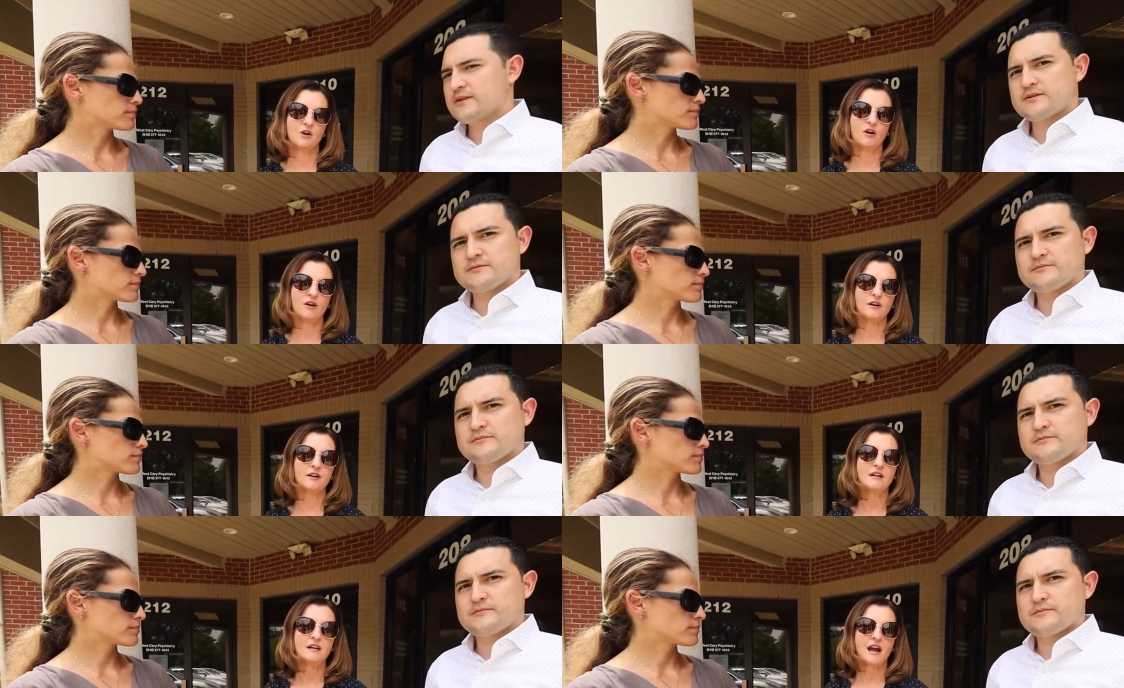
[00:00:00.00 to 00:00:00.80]

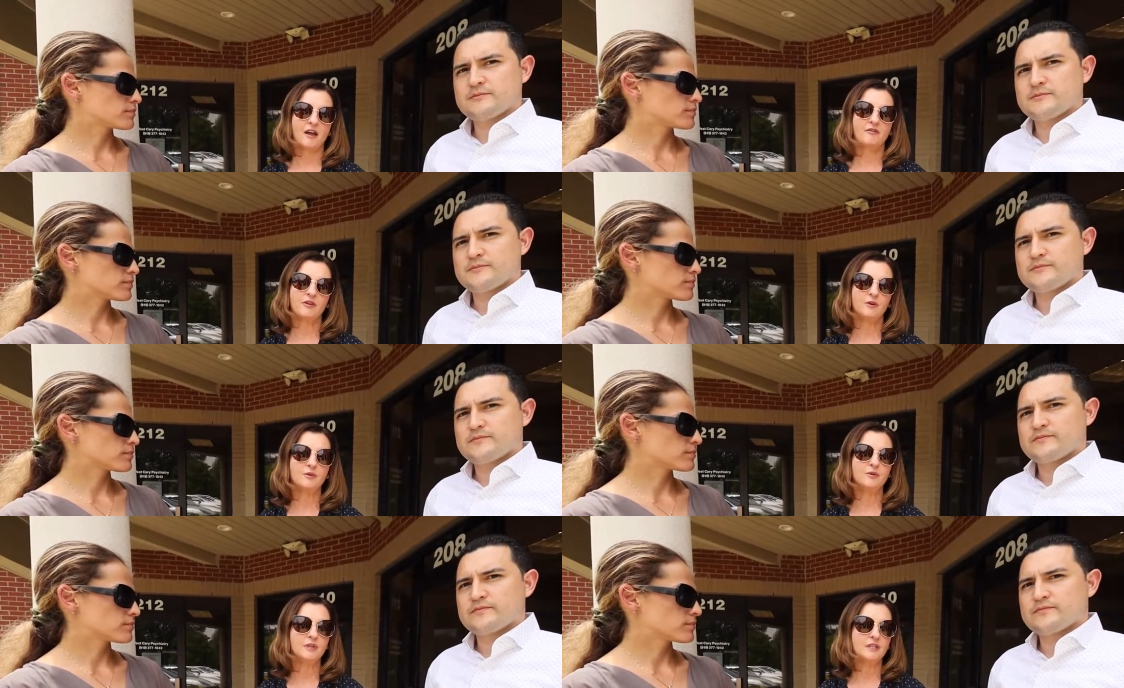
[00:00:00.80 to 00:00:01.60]
Speaker 1: are, I
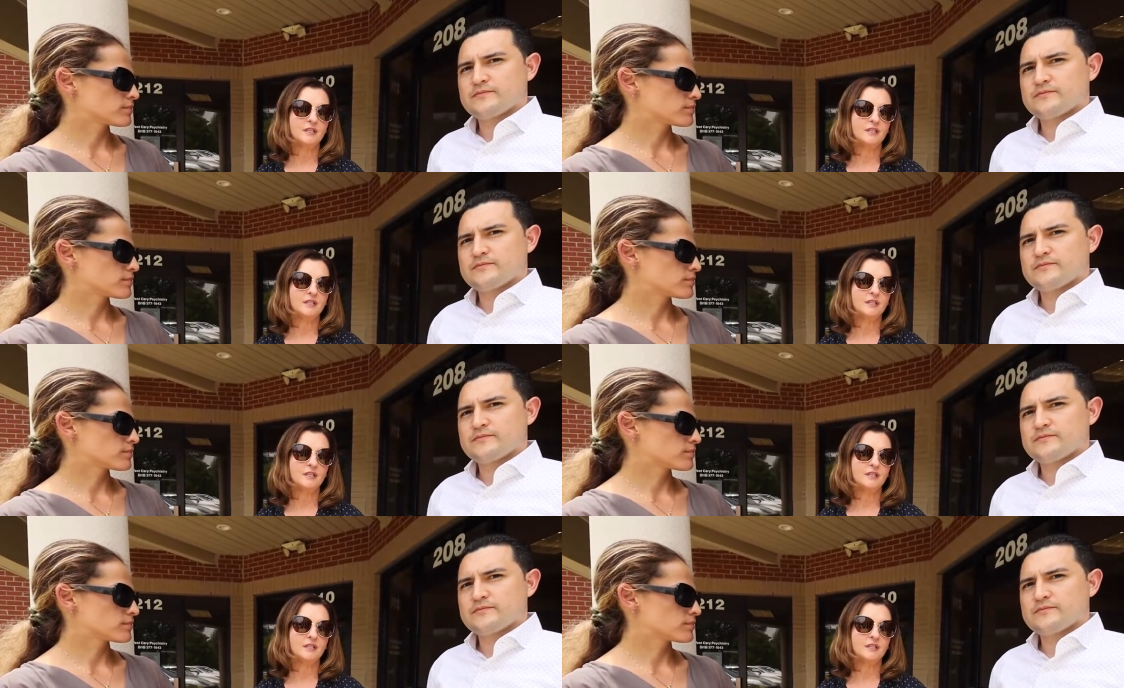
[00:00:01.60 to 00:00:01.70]
feel,